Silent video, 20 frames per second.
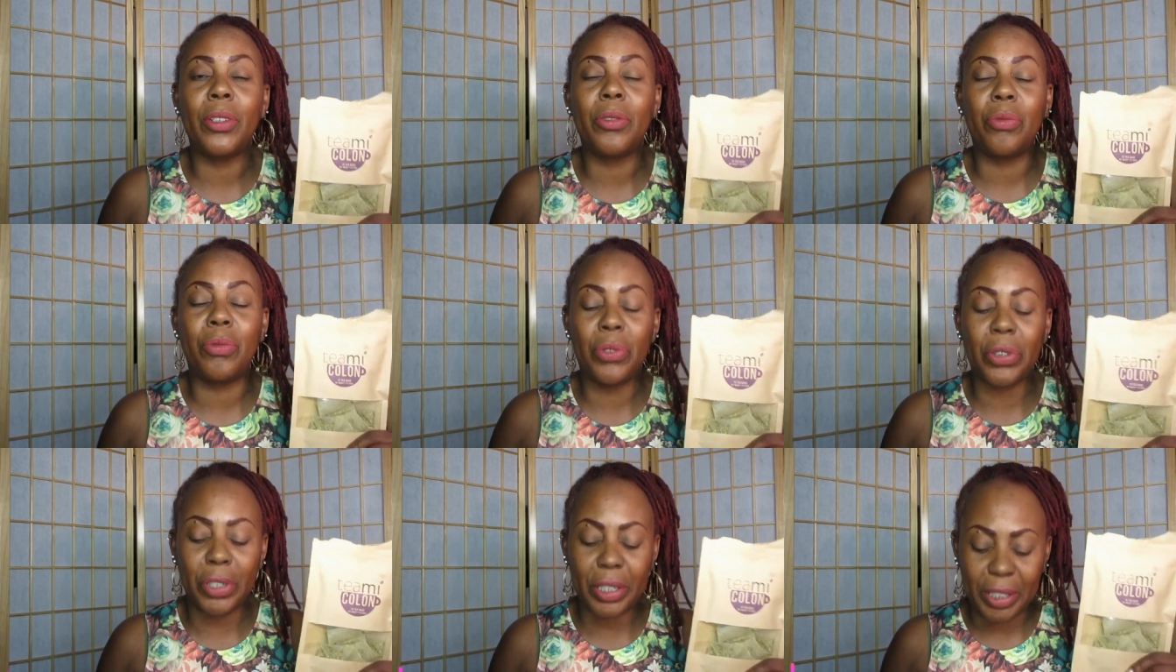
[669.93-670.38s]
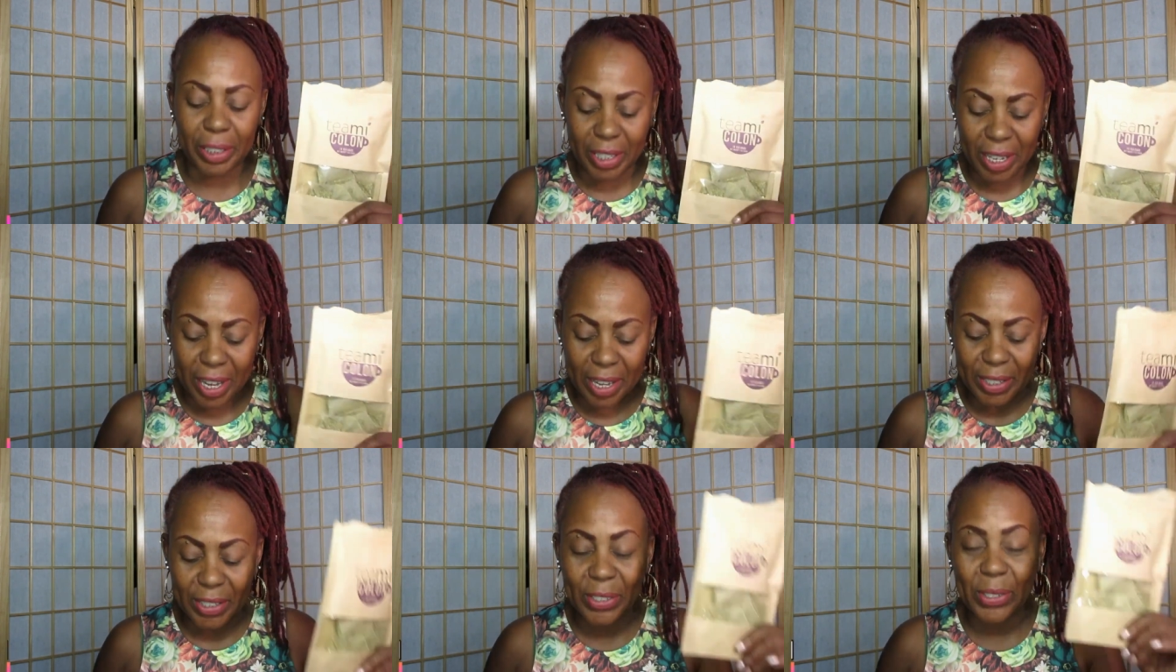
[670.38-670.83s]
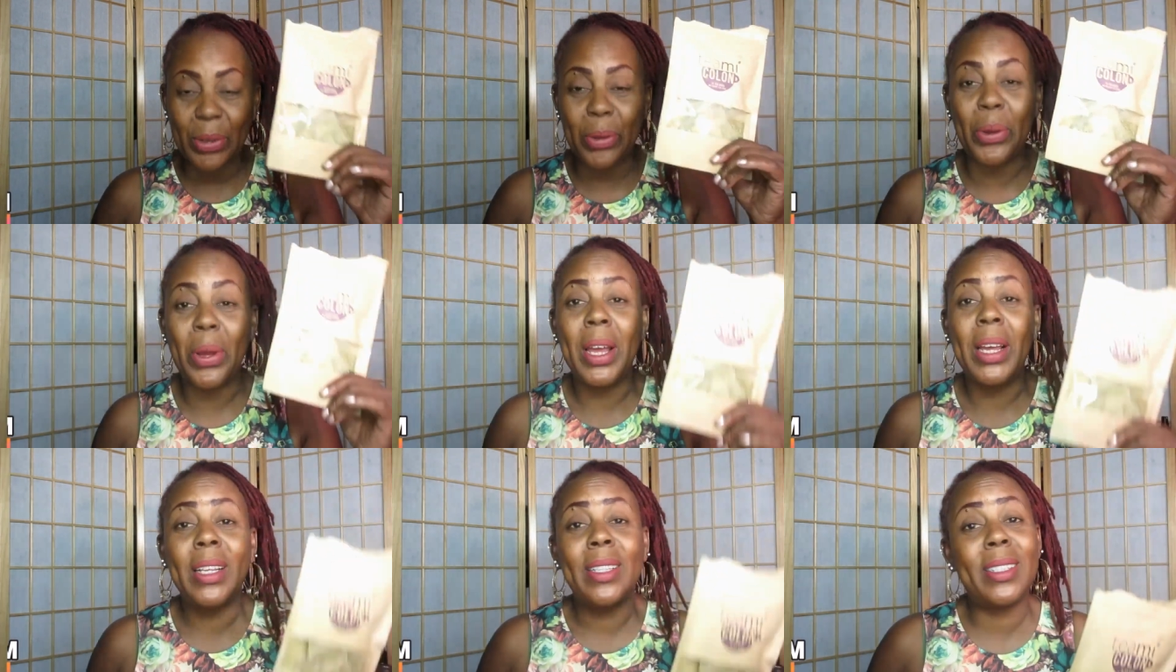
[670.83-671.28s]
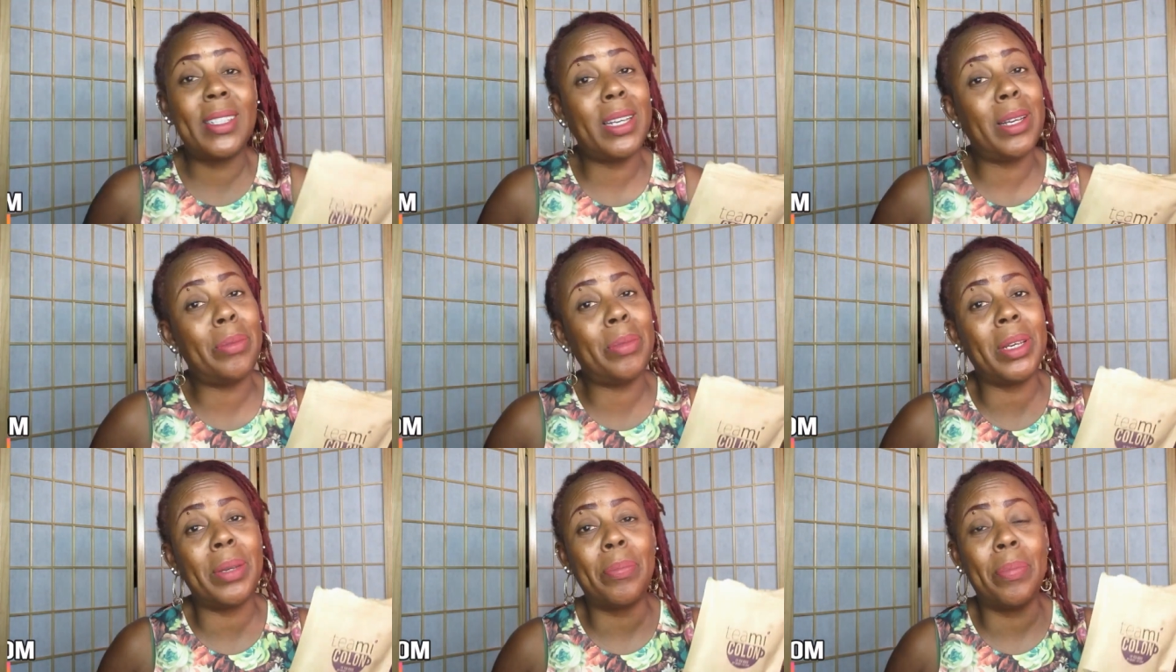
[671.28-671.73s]
It really does. So,
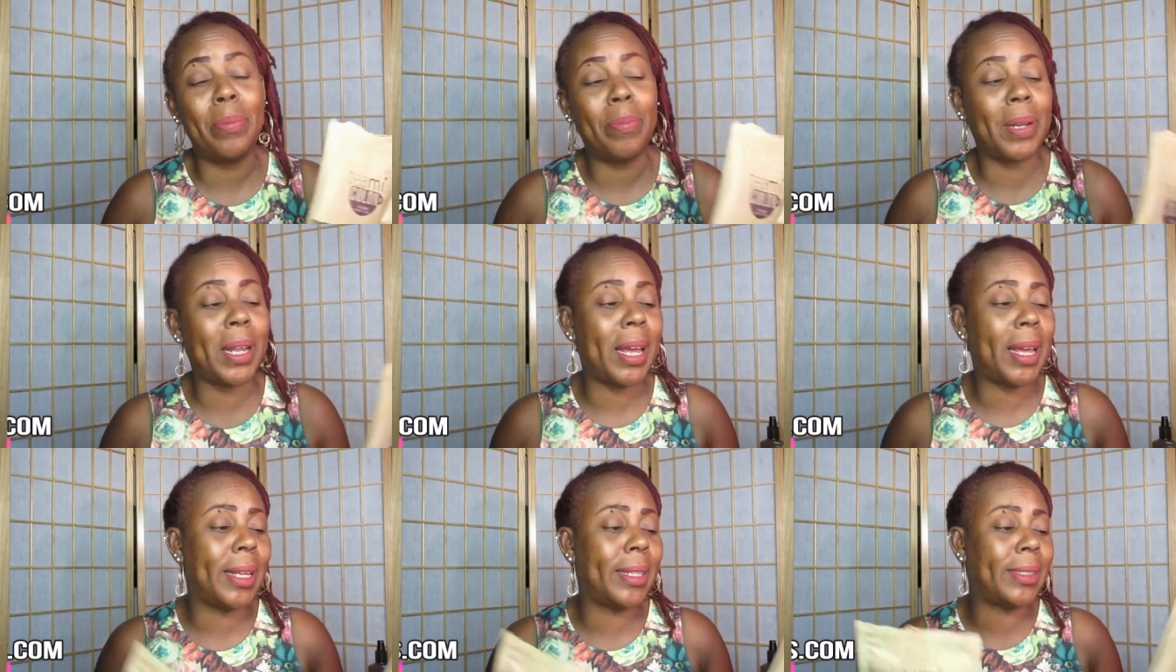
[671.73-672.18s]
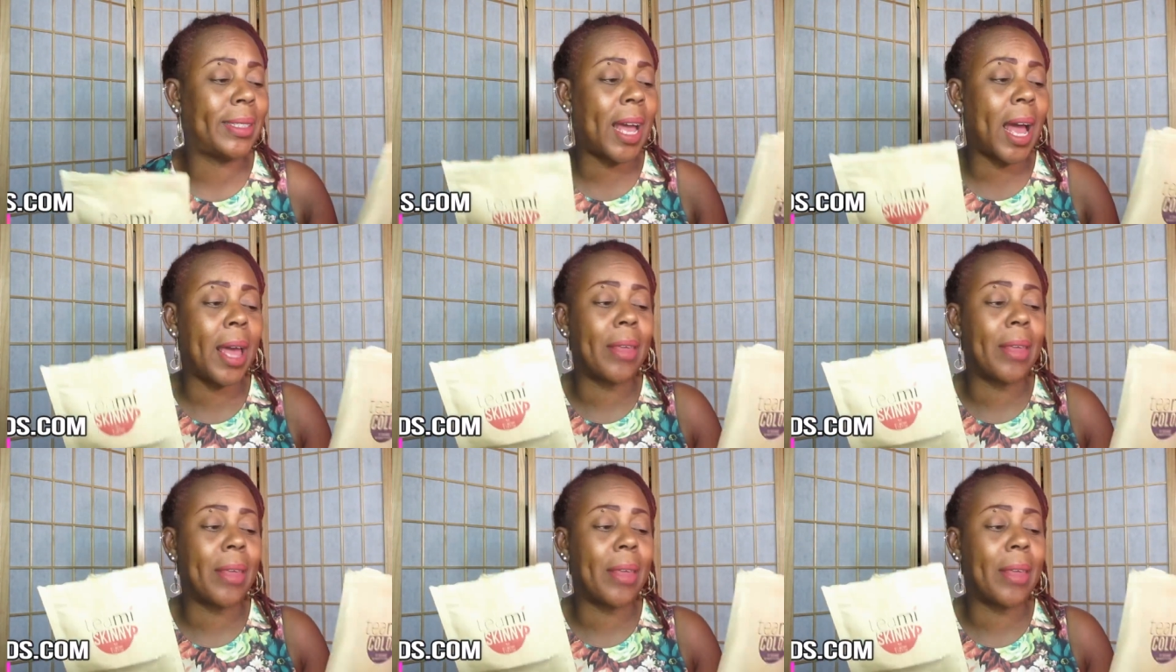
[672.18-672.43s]
Teami Blend,